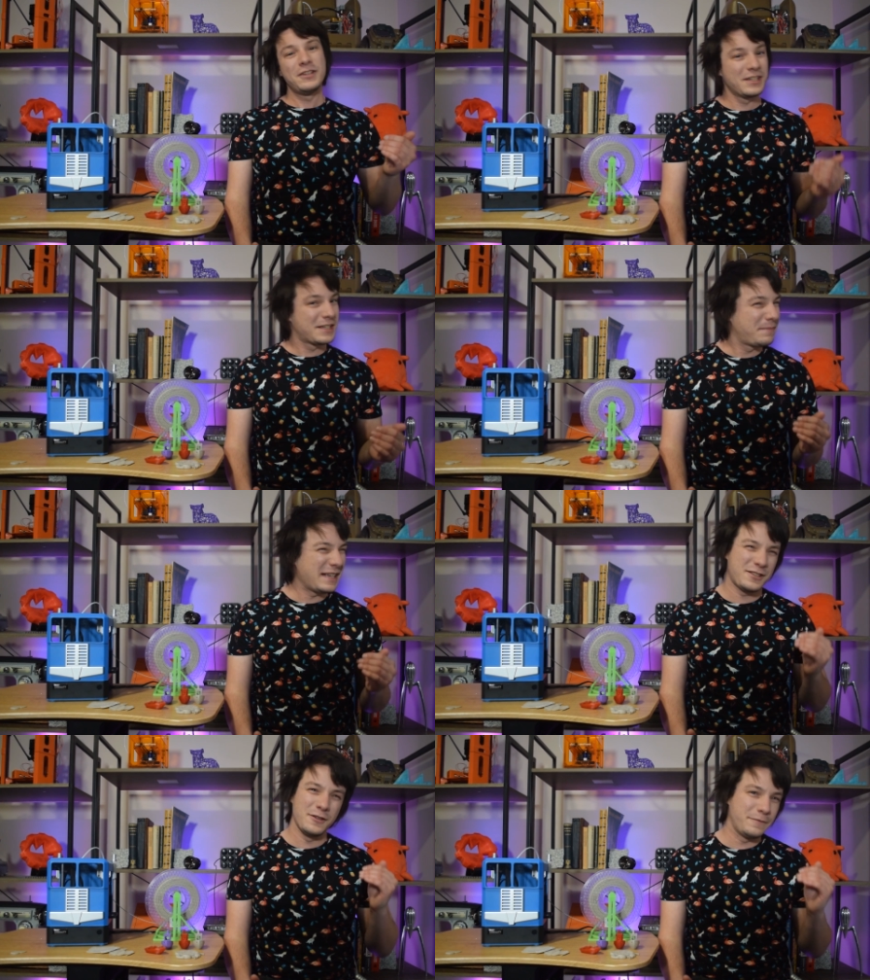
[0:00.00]
was just a
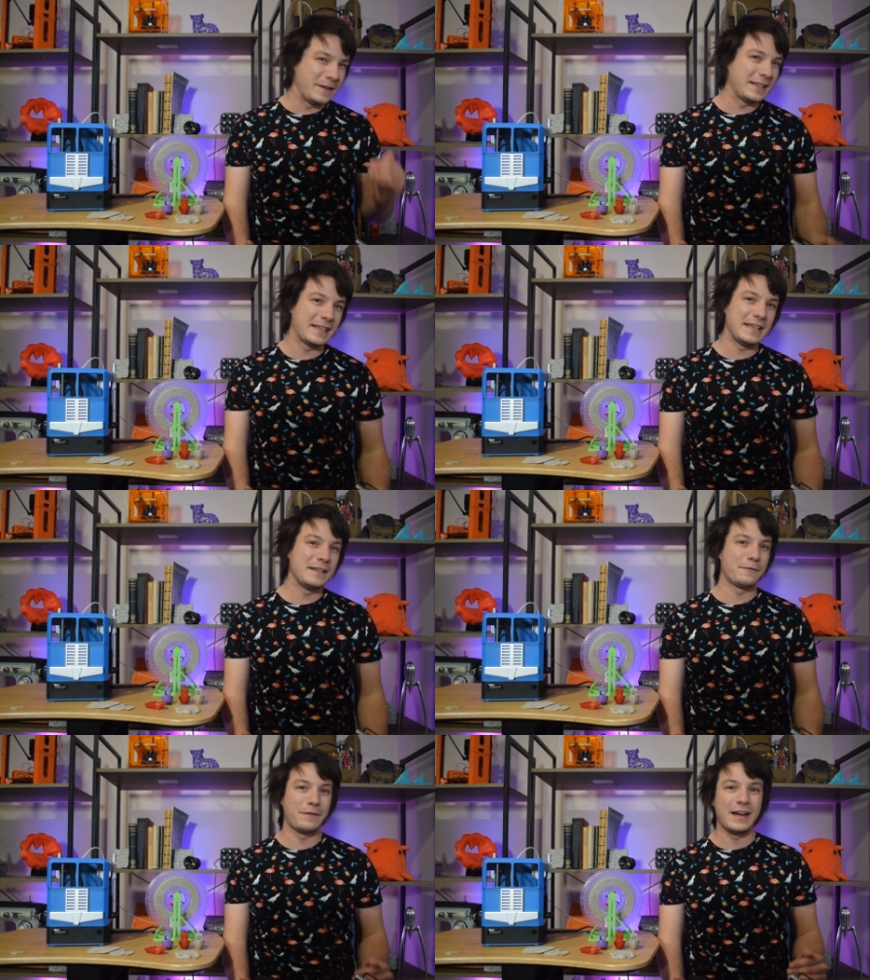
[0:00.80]
bit too
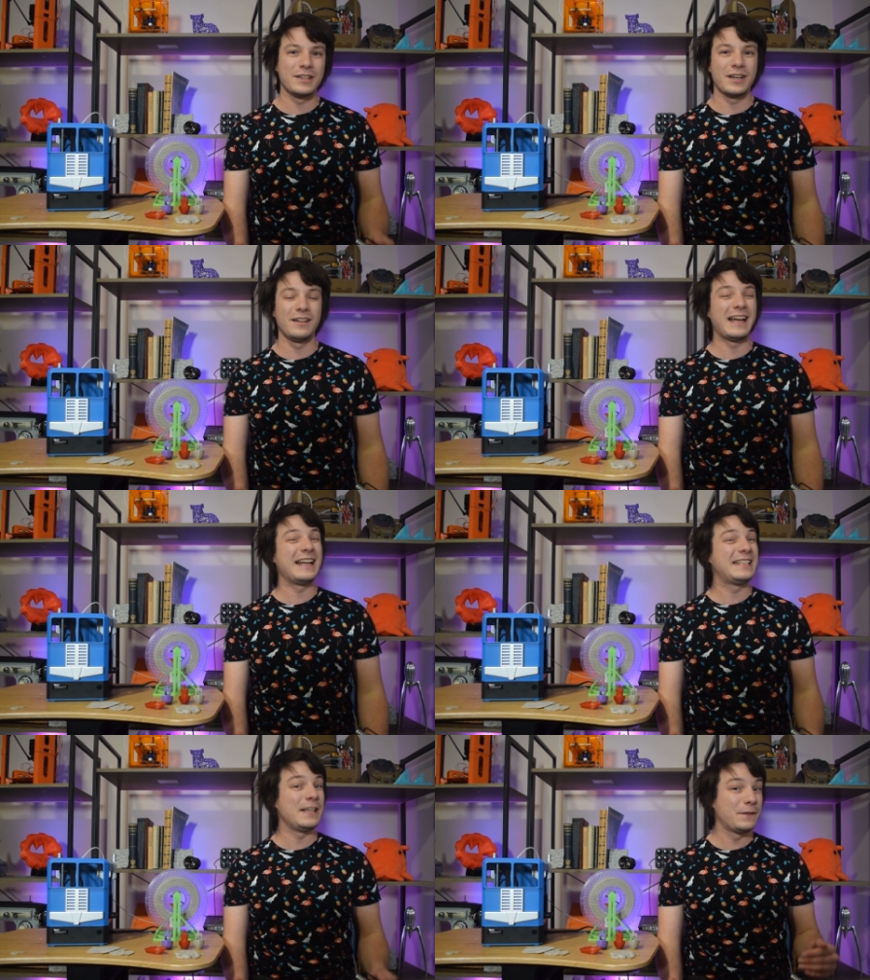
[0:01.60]
finicky, fragile,
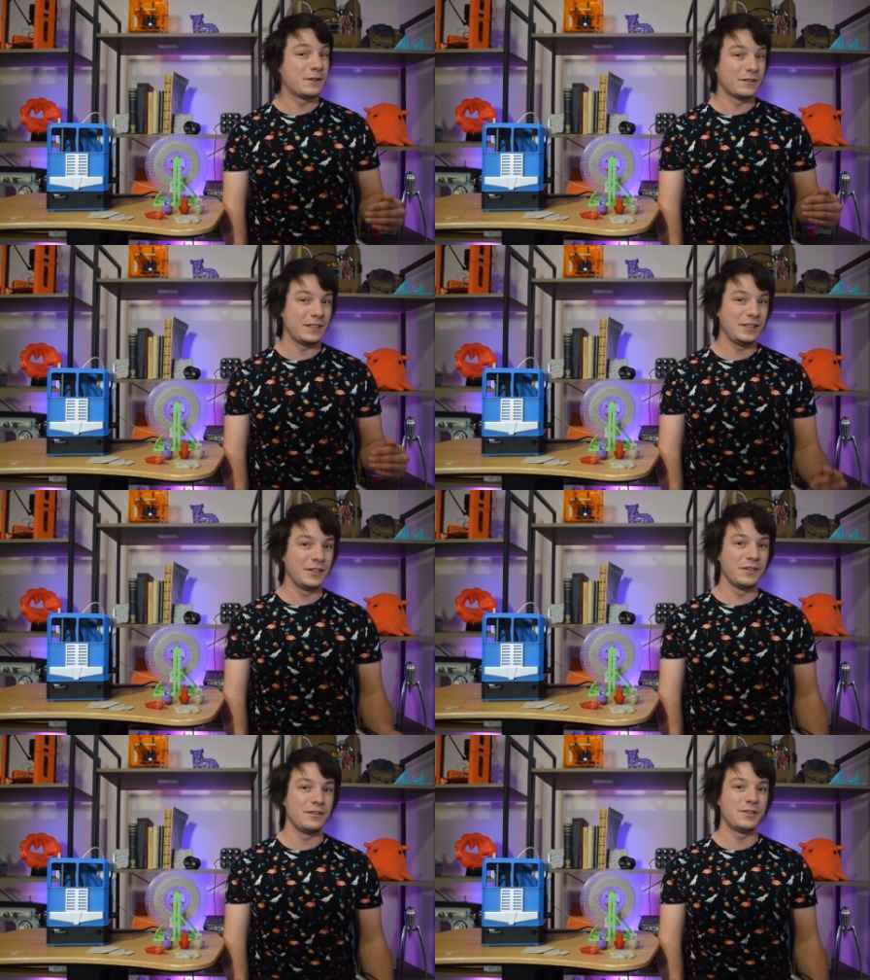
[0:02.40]
and difficult to
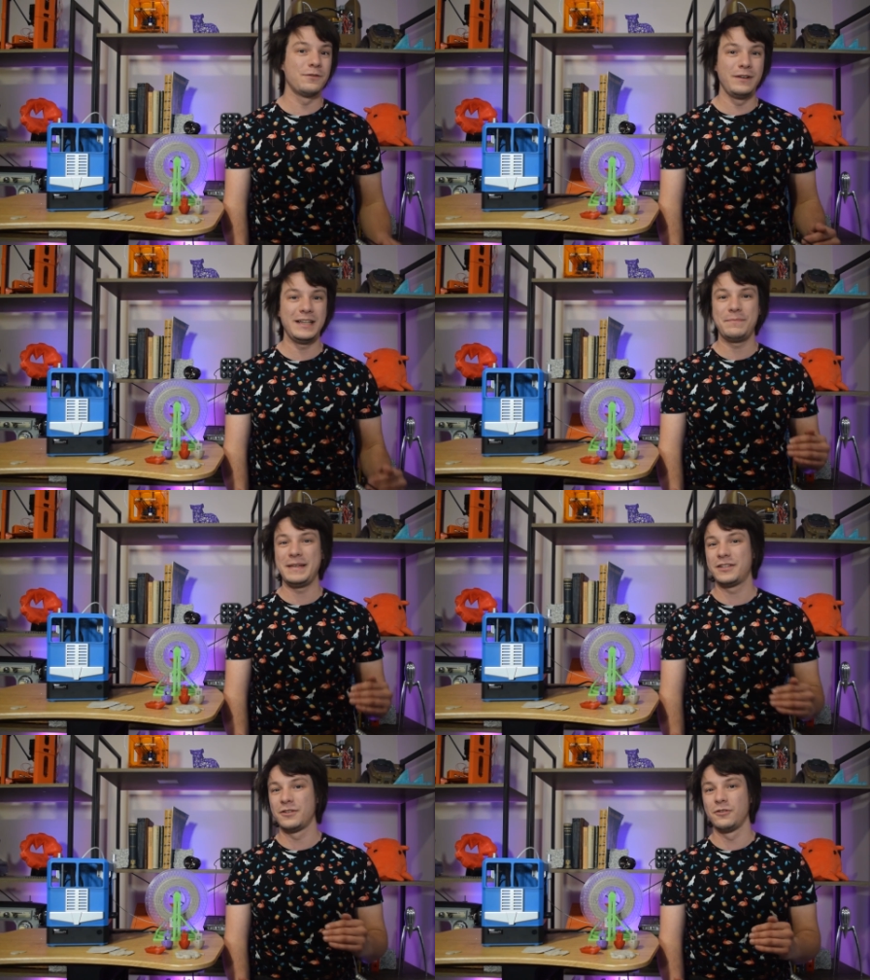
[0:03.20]
use to really
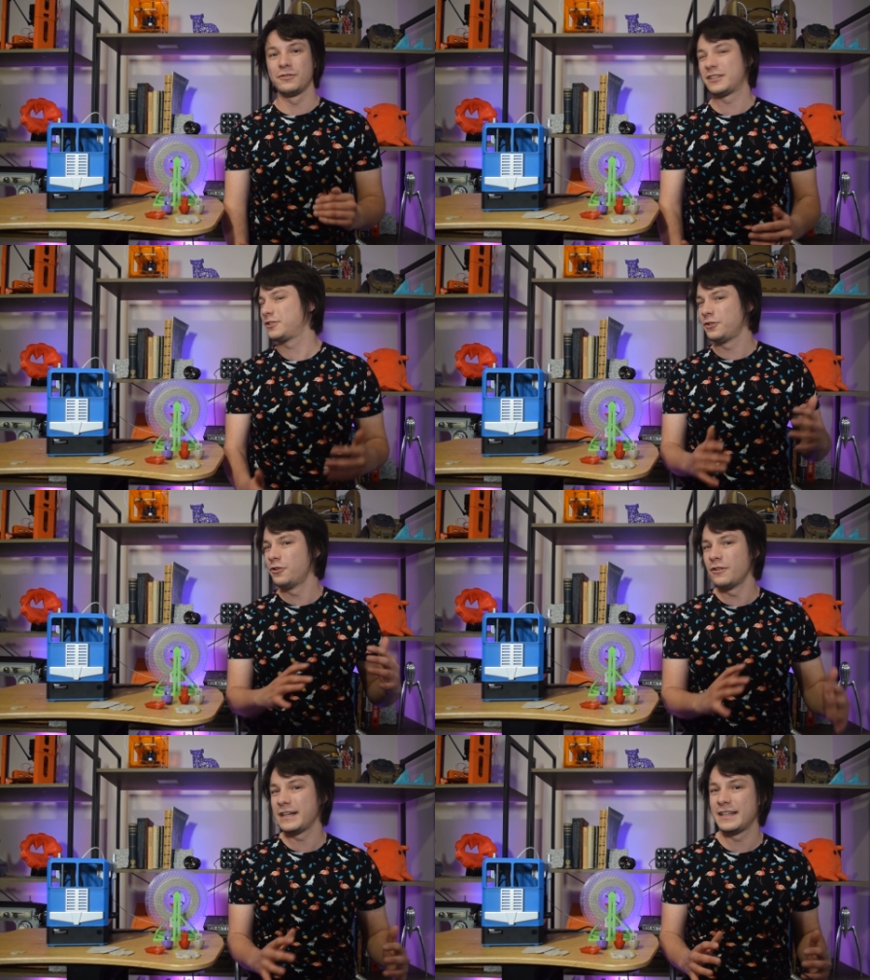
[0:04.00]
be called a
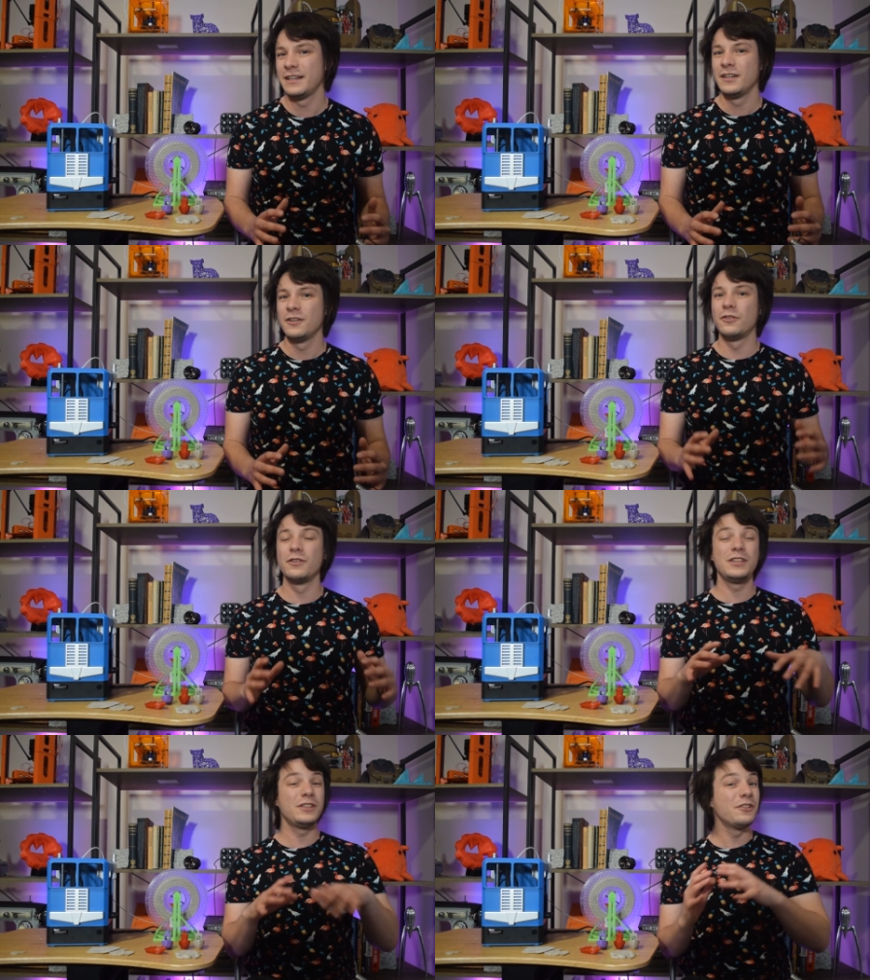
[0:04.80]
toy
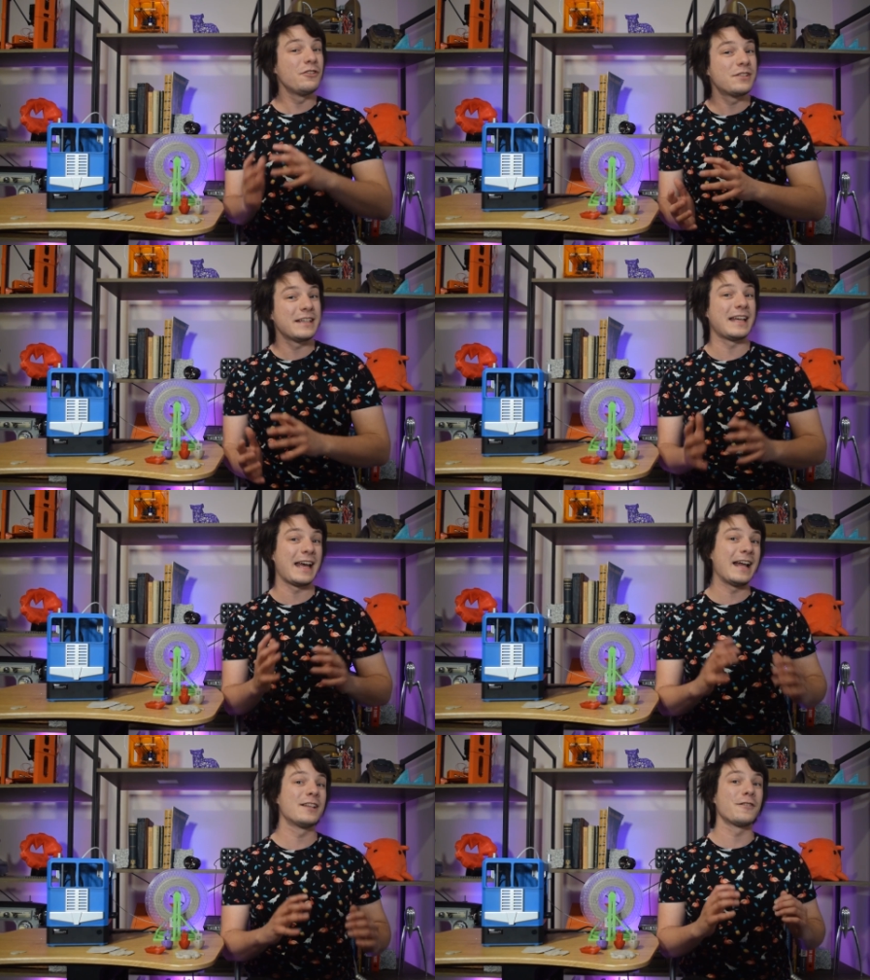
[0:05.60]
or used in a
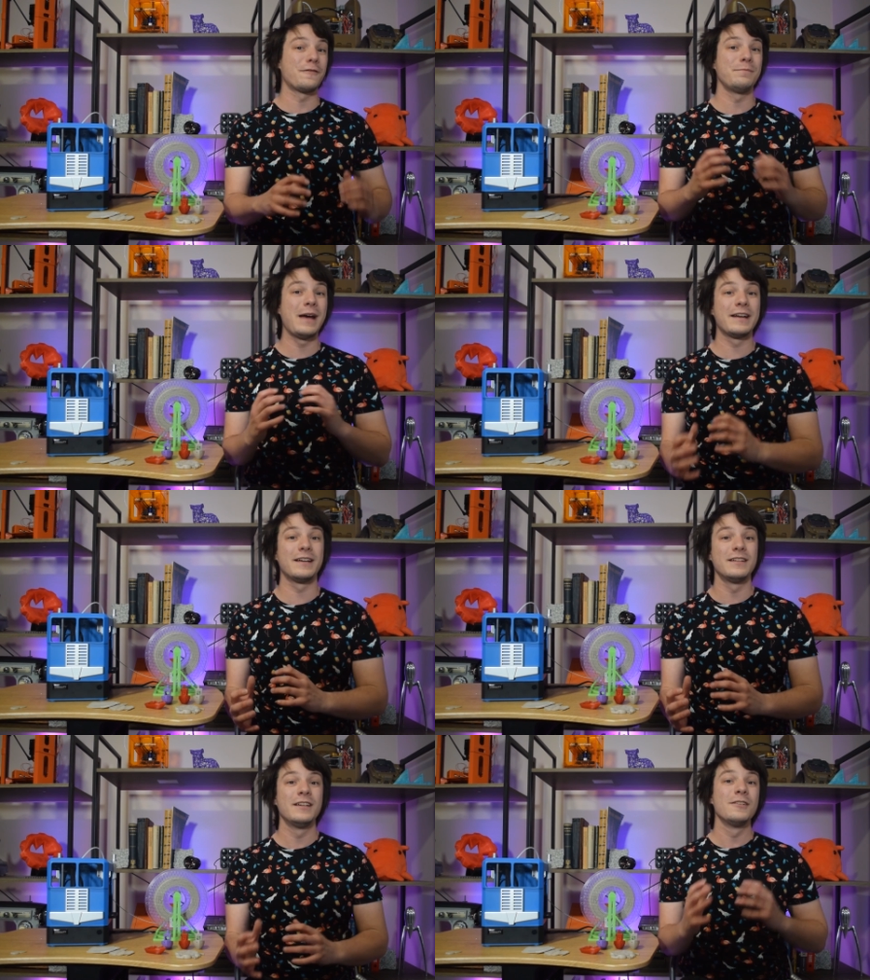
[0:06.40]
hands-off
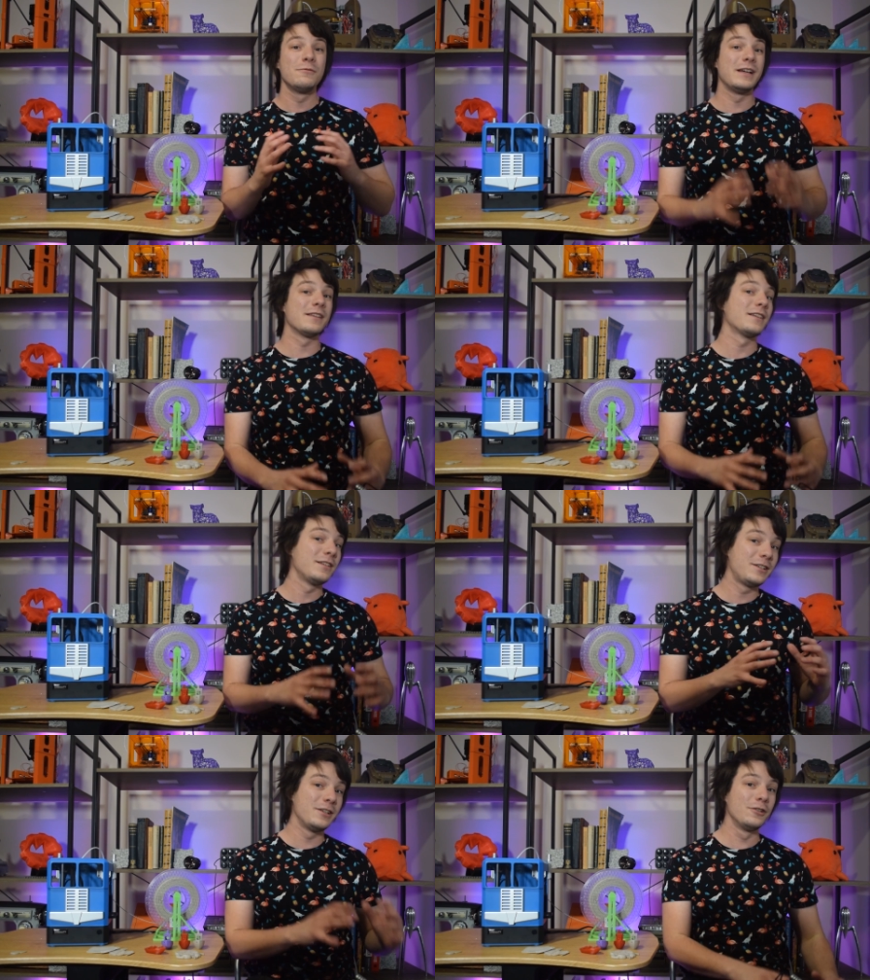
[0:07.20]
manner
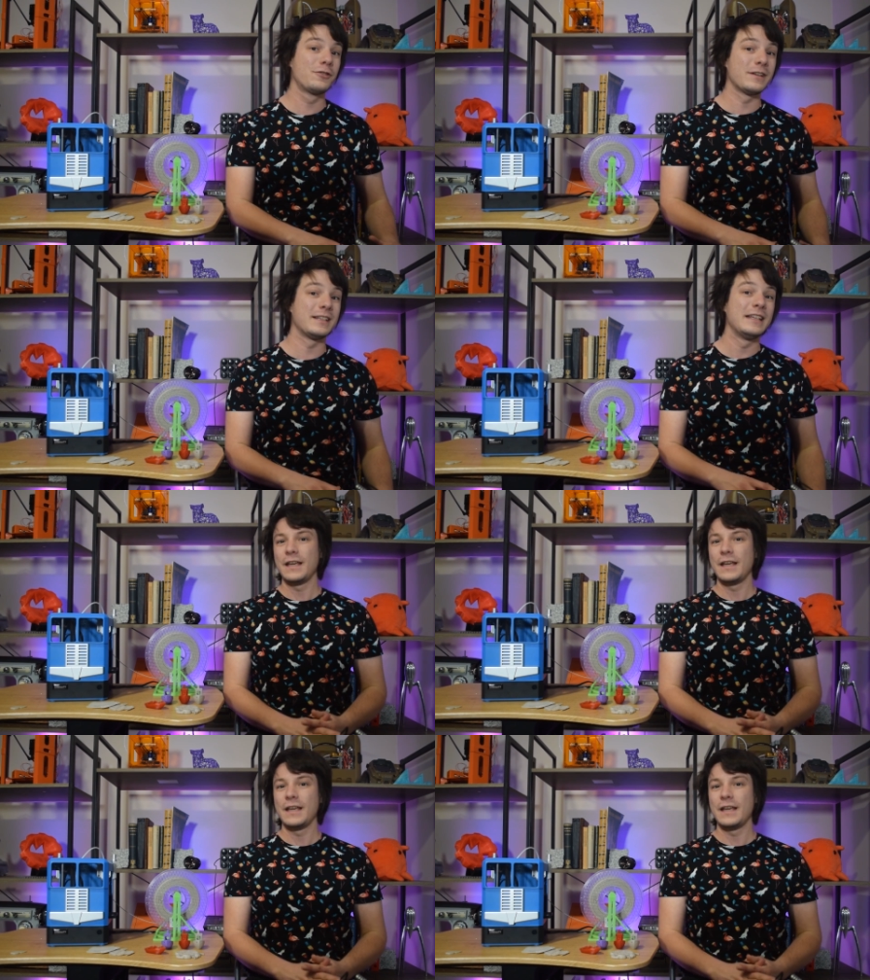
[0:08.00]
with children.